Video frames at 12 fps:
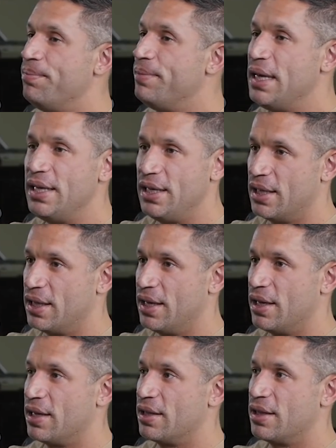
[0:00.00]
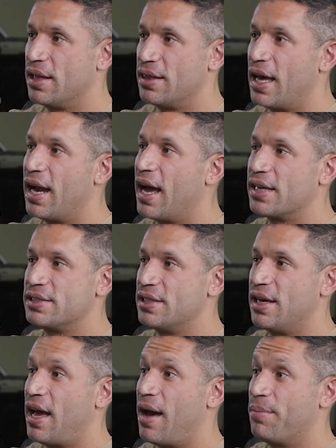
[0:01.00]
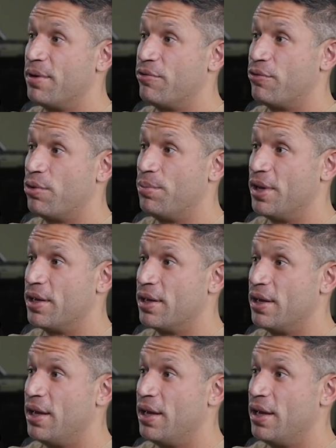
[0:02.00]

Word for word: immediately that that accident happened for me.